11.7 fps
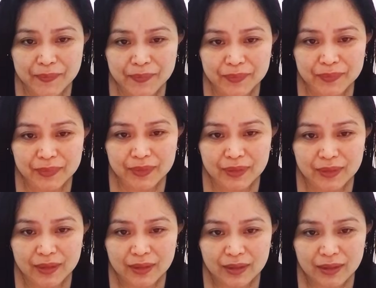
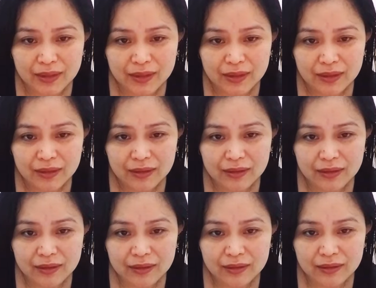
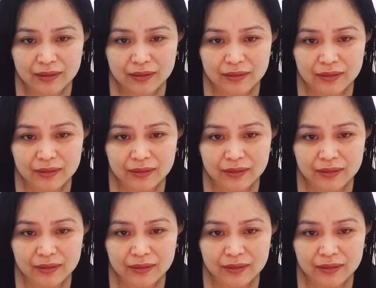[no speech]